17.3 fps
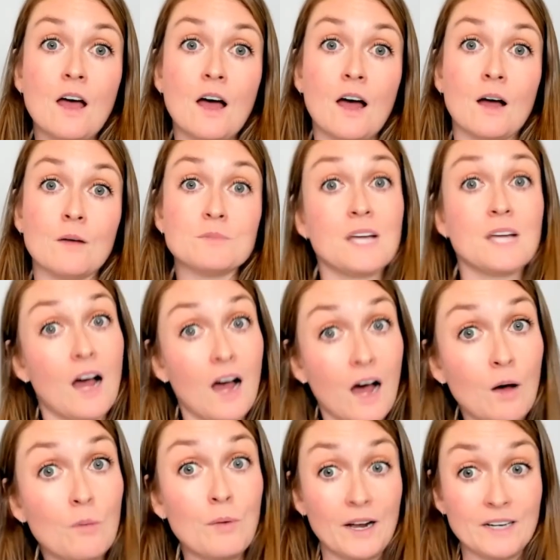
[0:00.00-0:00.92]
to
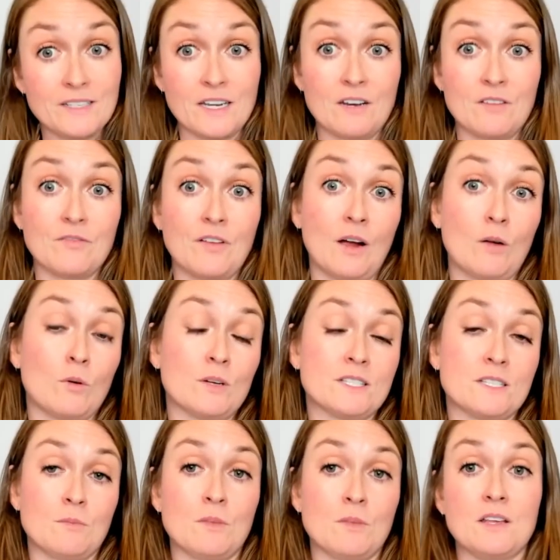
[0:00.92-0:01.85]
help identify what
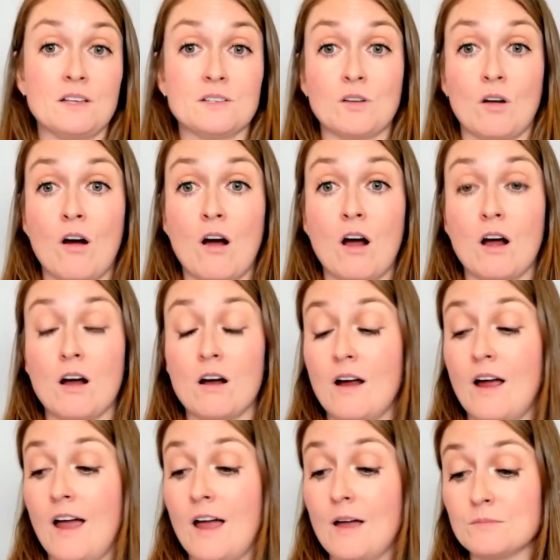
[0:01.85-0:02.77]
some of these
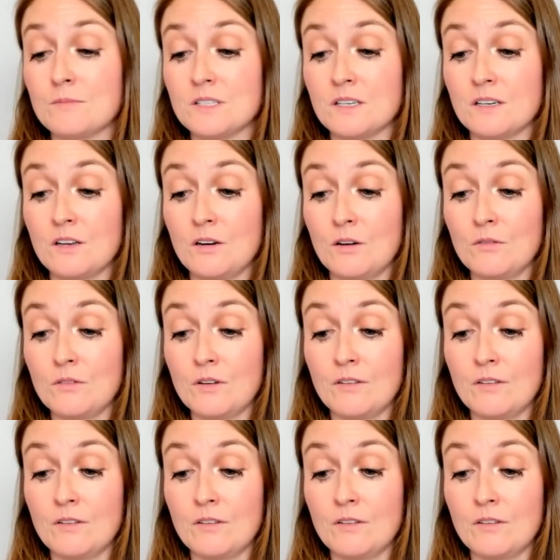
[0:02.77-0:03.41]
are to,